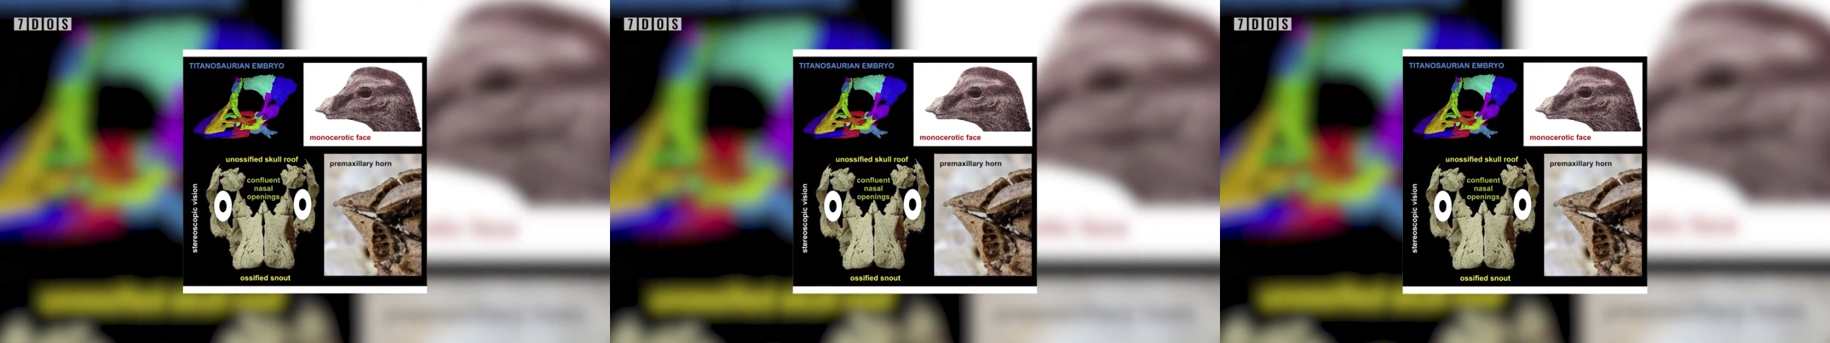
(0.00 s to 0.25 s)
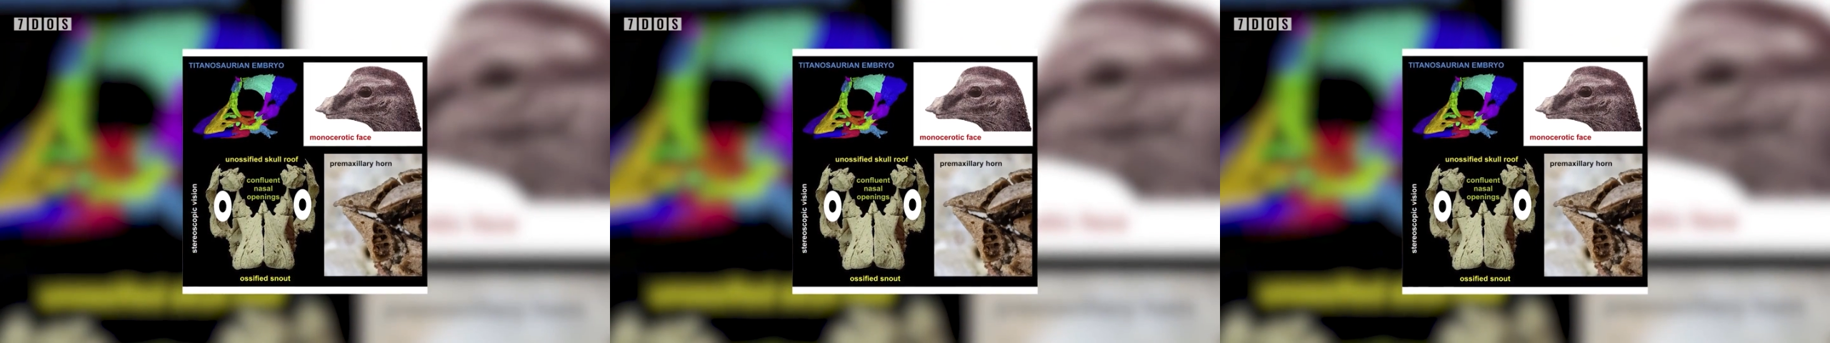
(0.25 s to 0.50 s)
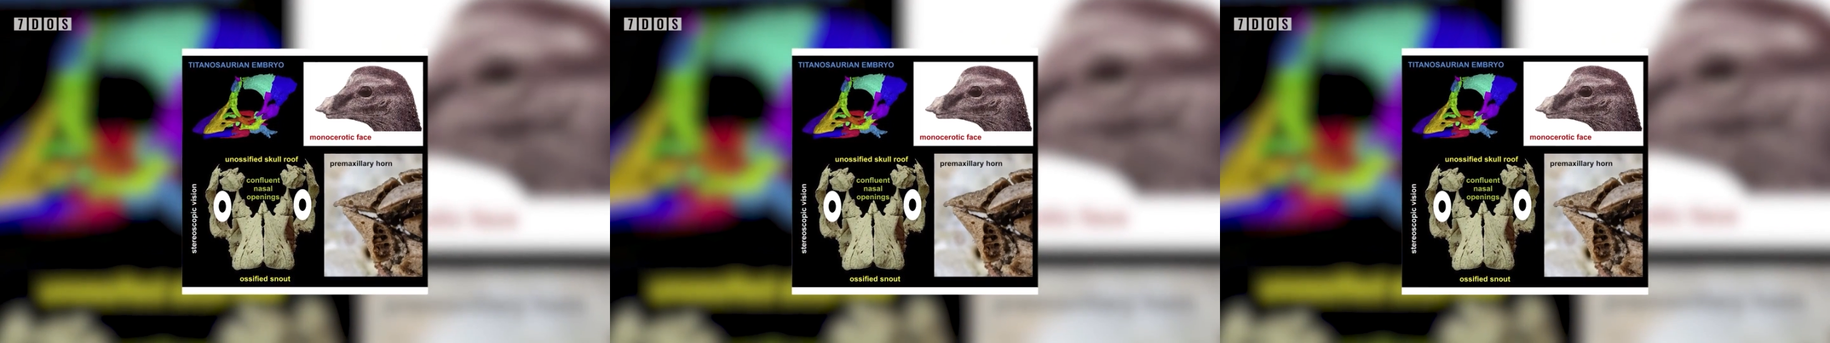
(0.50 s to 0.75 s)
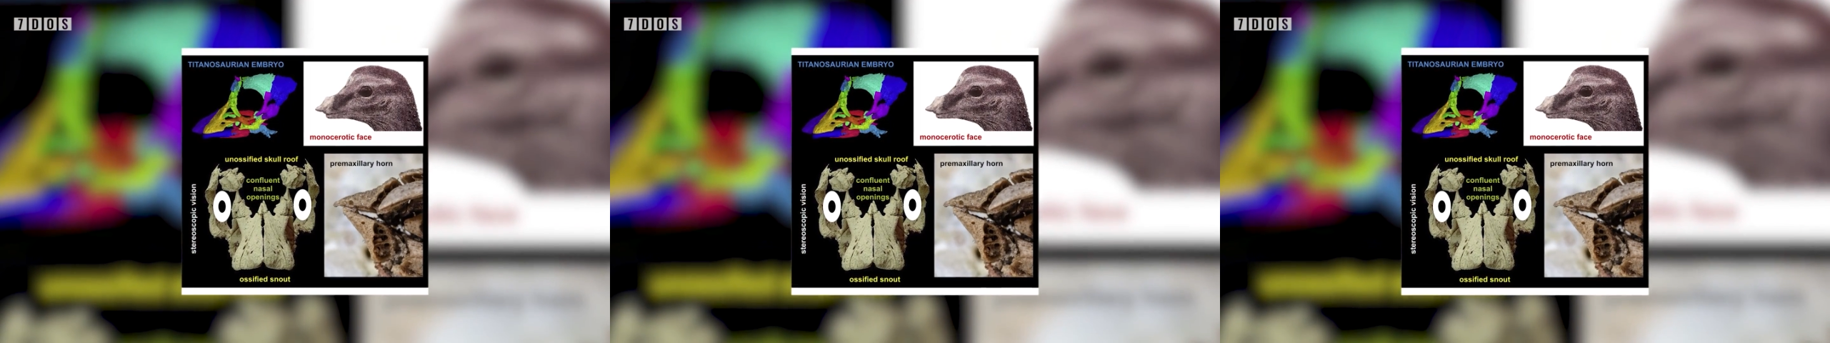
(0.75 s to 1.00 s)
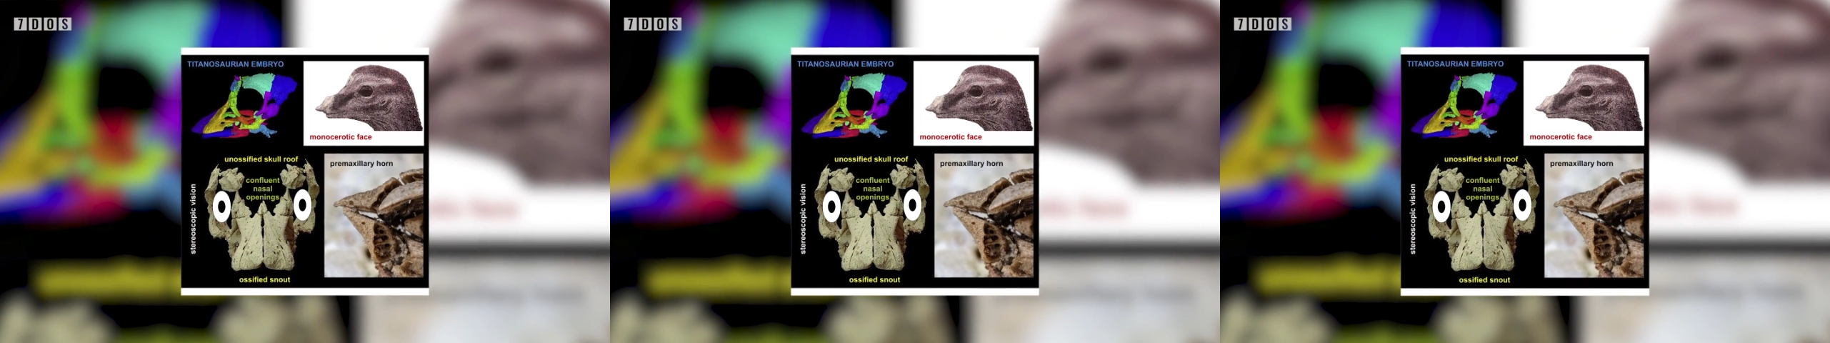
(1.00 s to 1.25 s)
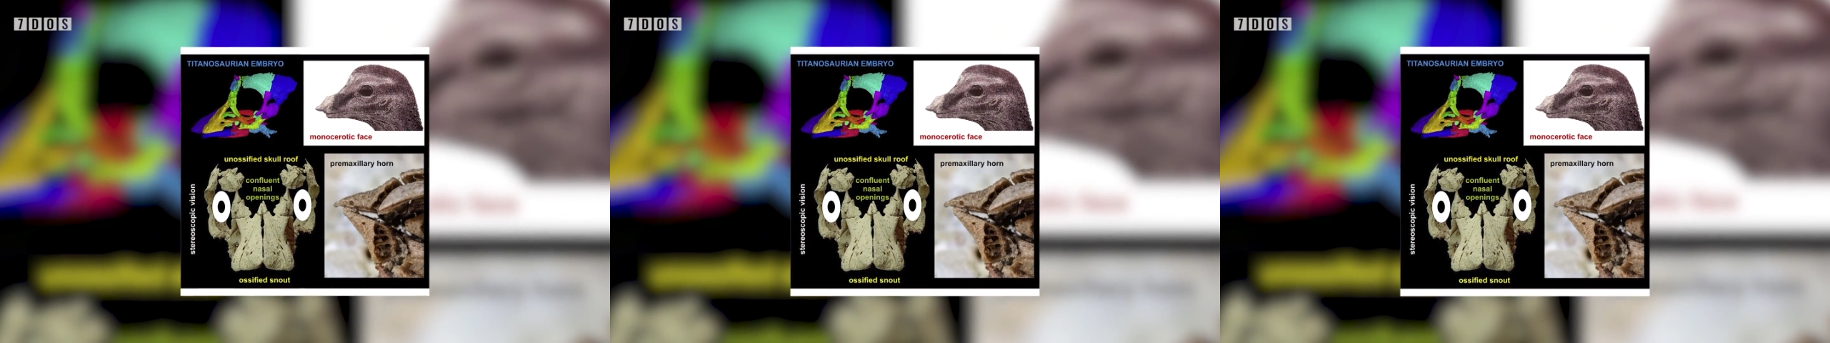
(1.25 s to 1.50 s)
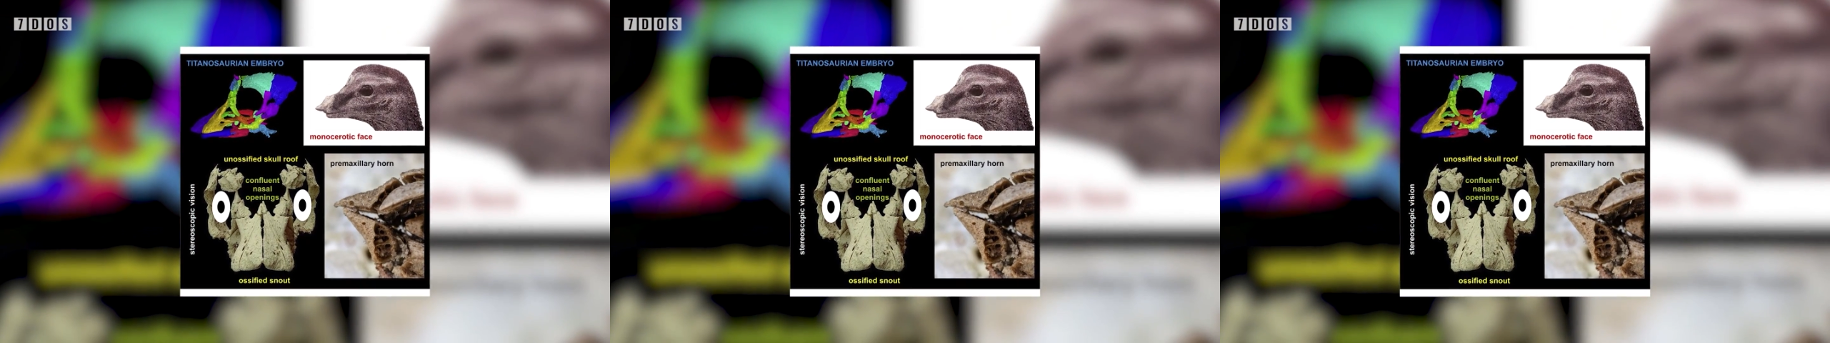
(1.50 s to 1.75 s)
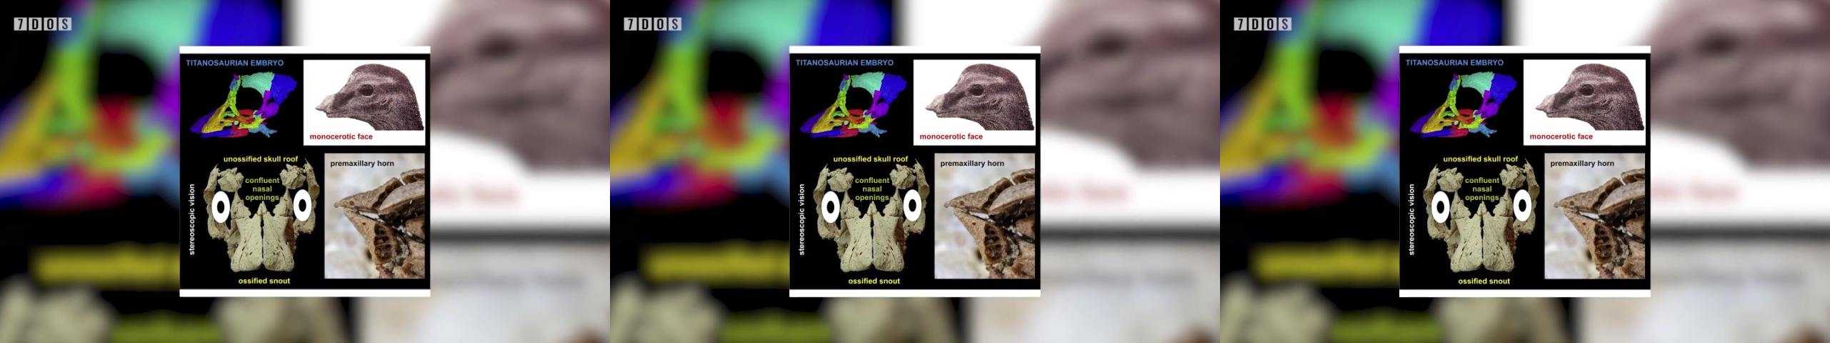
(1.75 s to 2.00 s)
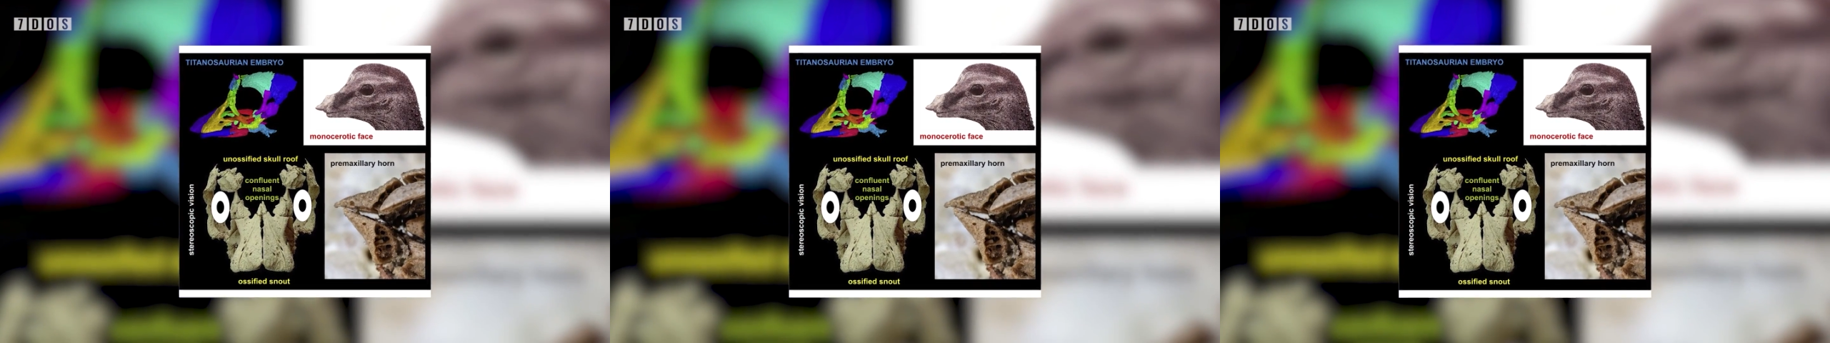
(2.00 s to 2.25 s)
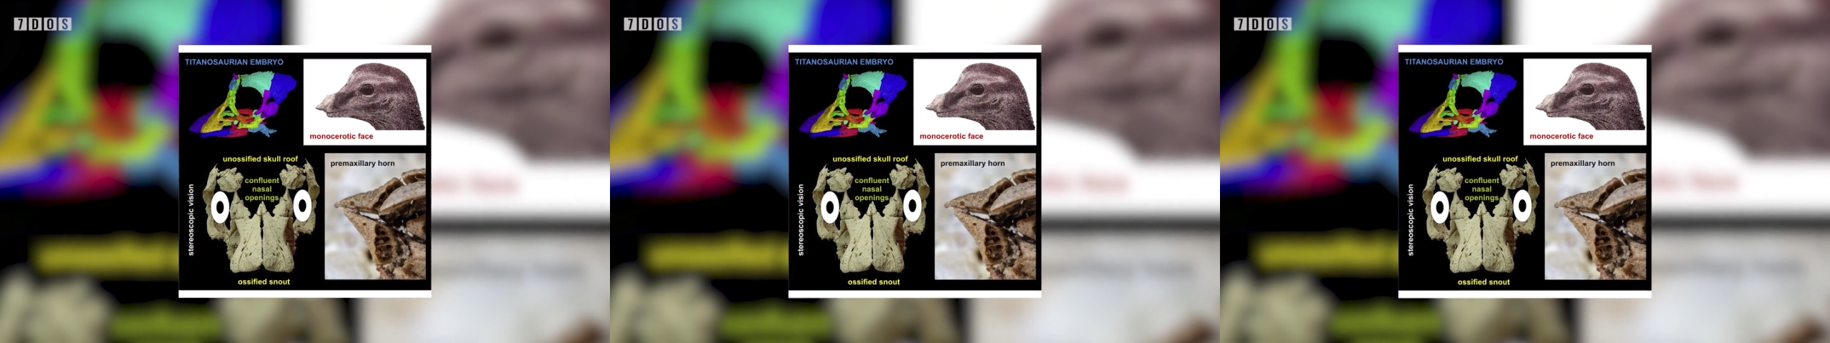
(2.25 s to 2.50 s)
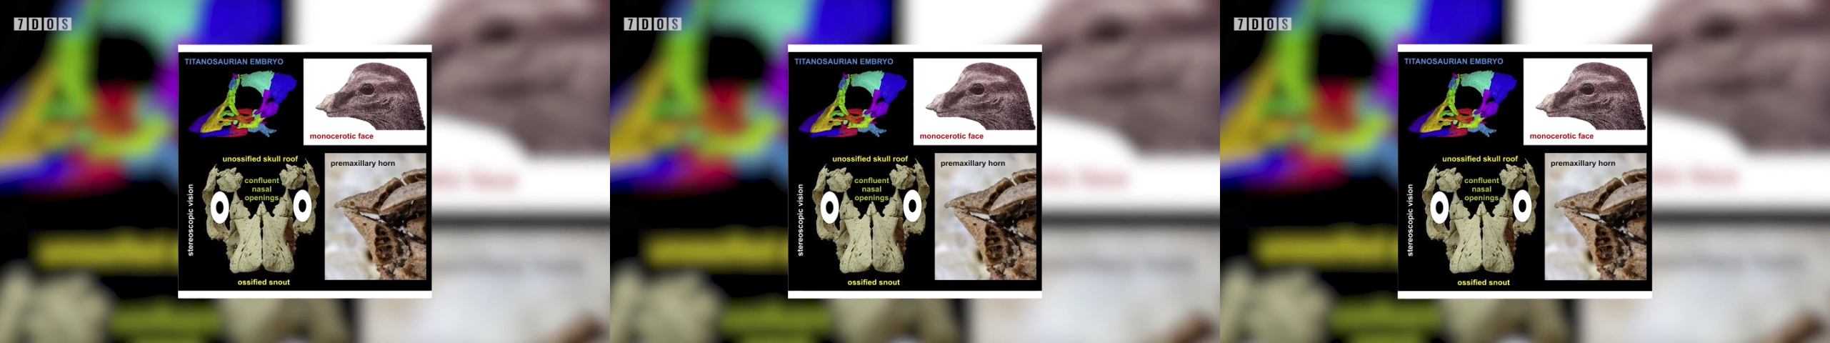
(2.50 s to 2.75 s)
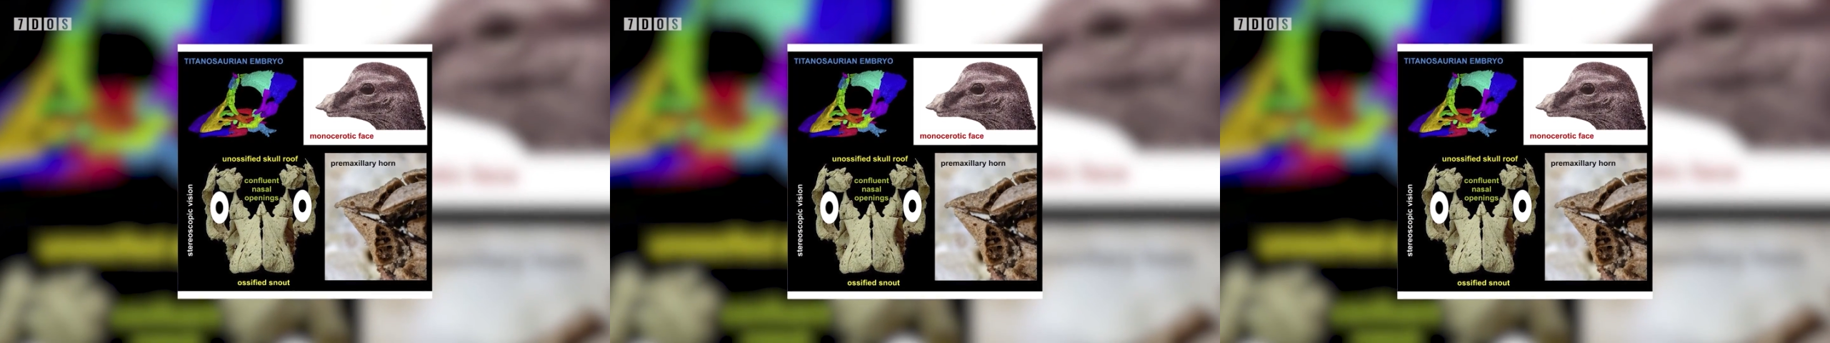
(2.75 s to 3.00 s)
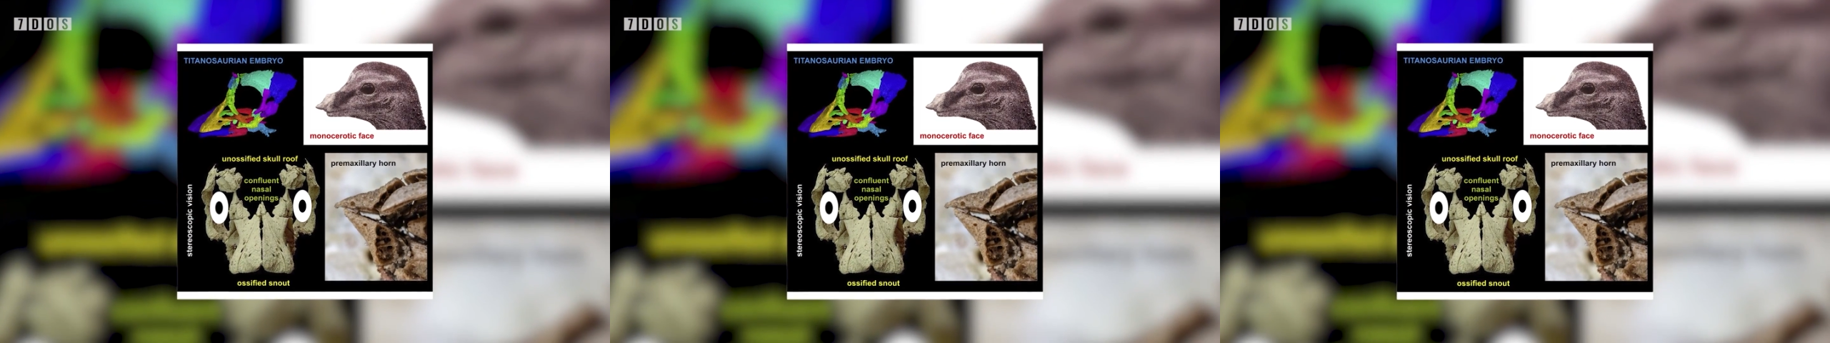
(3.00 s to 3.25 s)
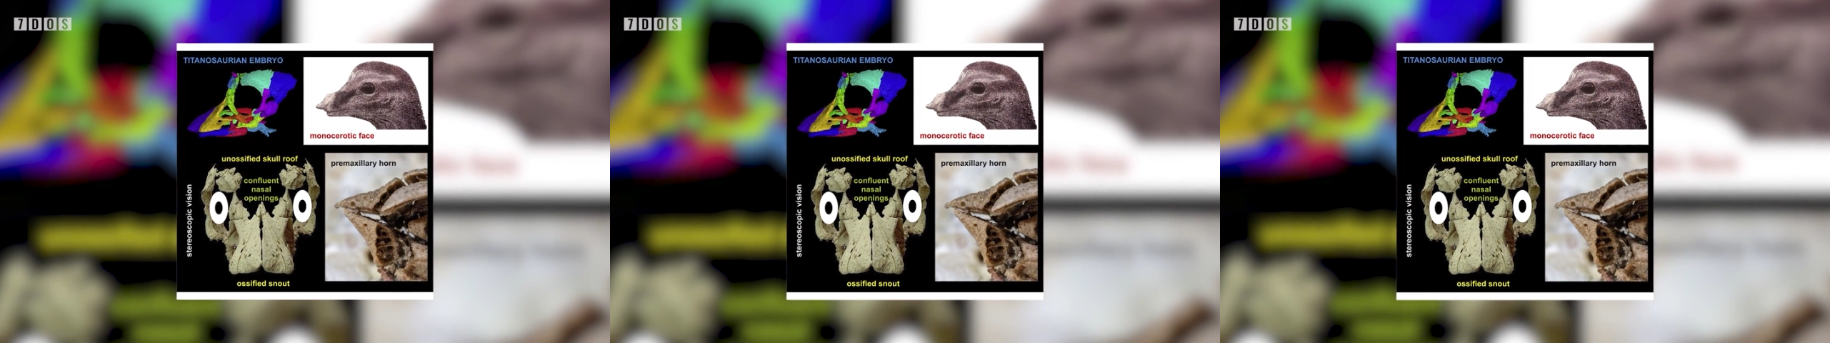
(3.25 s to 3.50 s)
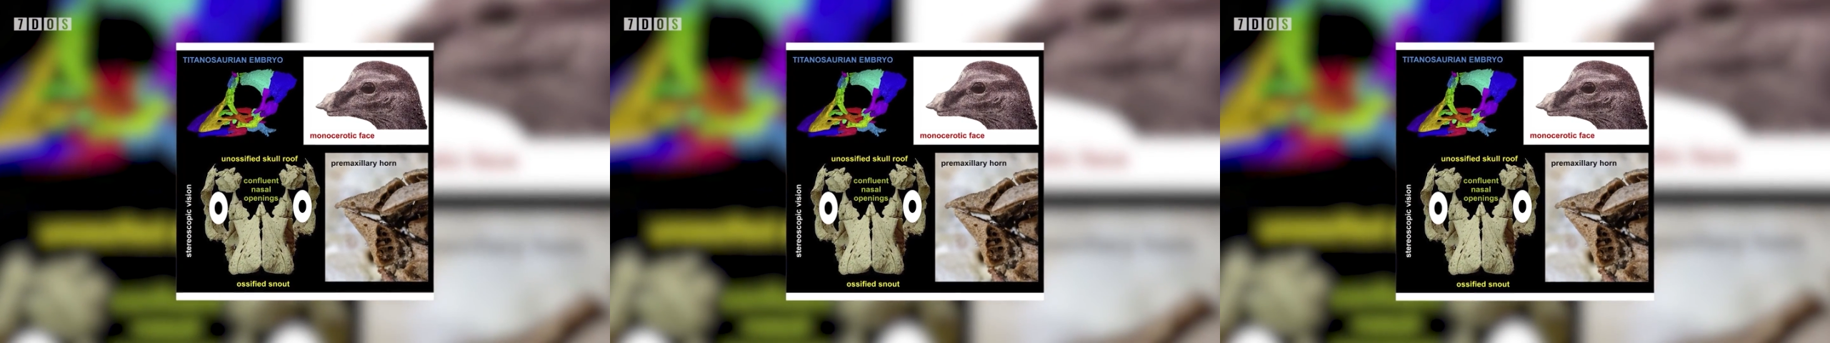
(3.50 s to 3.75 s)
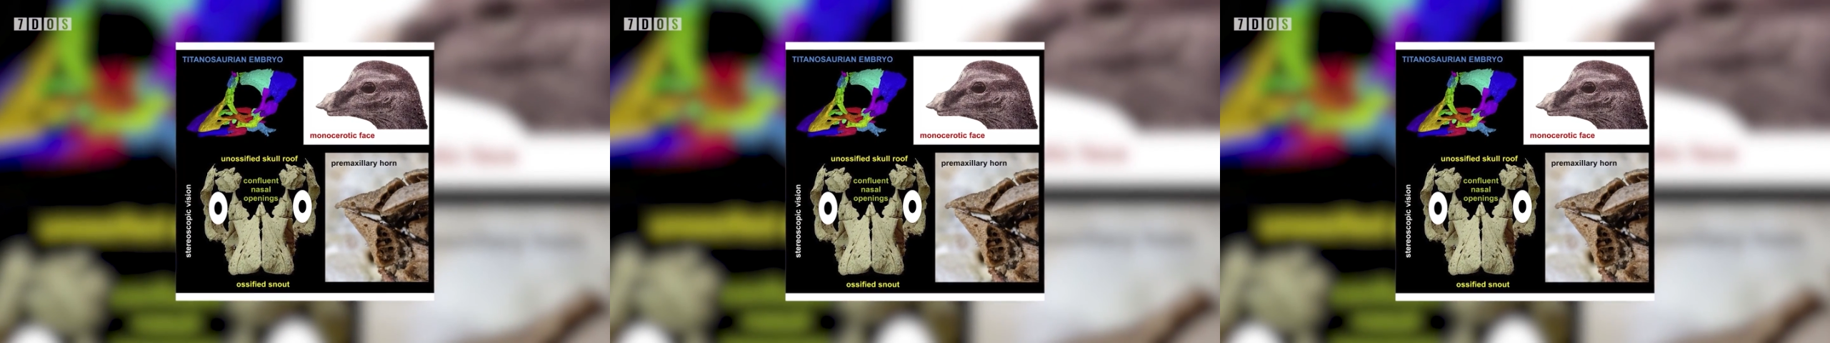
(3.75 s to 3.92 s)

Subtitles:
(no speaker visible)